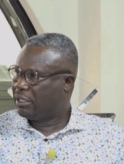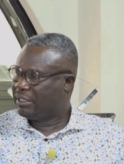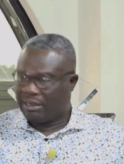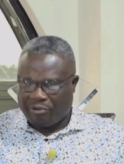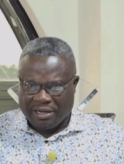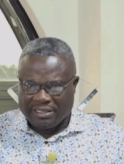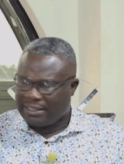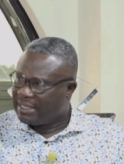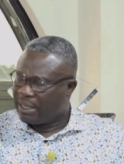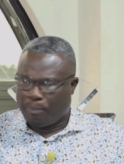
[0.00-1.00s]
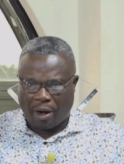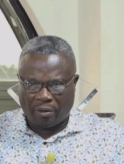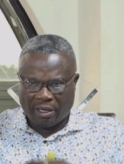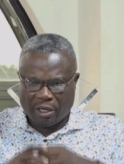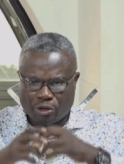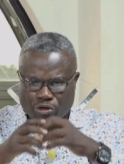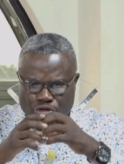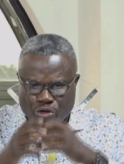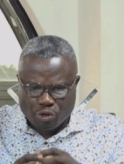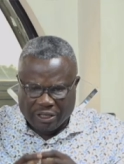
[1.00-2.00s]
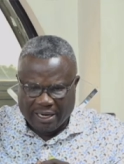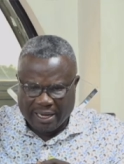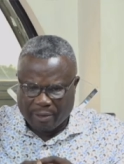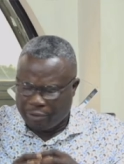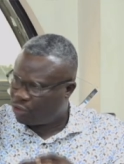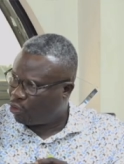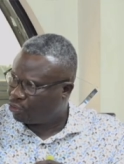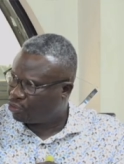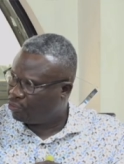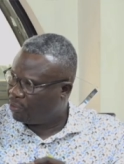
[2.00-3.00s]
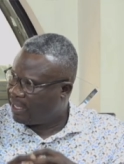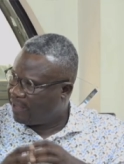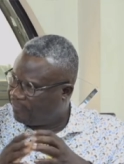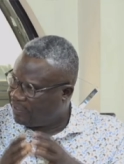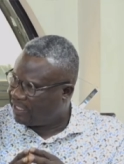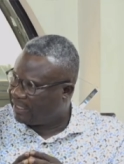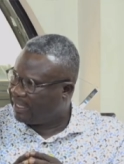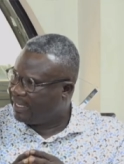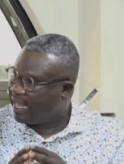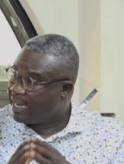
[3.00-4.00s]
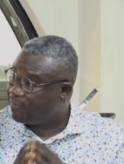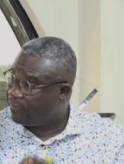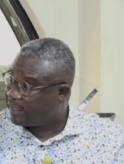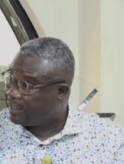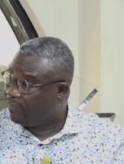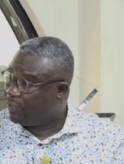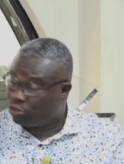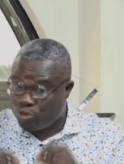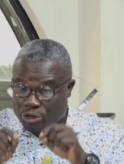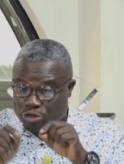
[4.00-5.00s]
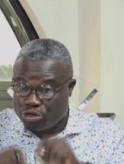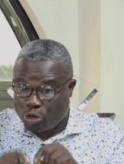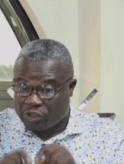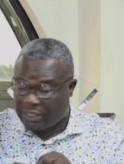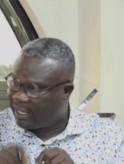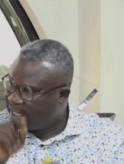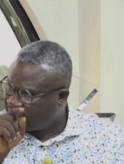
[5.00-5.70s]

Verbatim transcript: The craziness is about using a resource you know, efficiently and effectively to ensure say,